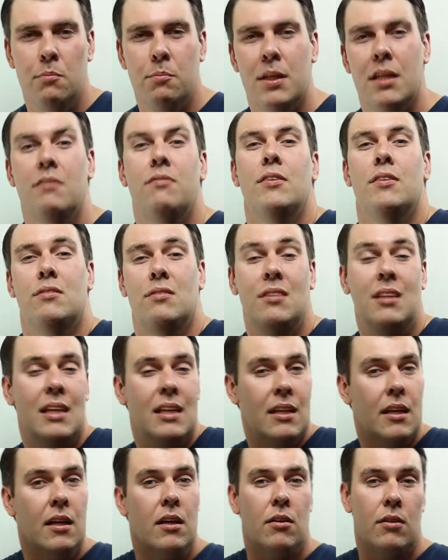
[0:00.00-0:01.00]
but if you see
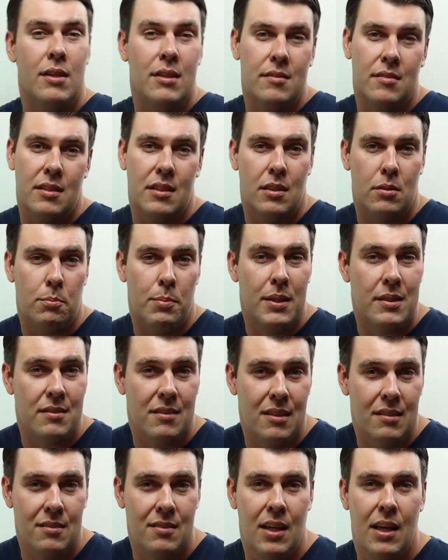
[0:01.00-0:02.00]
an increase in your
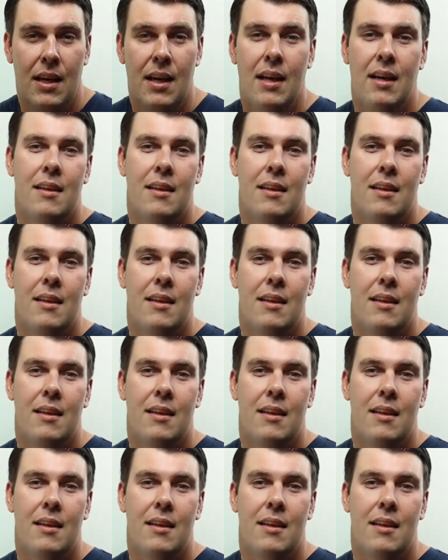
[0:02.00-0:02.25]
business,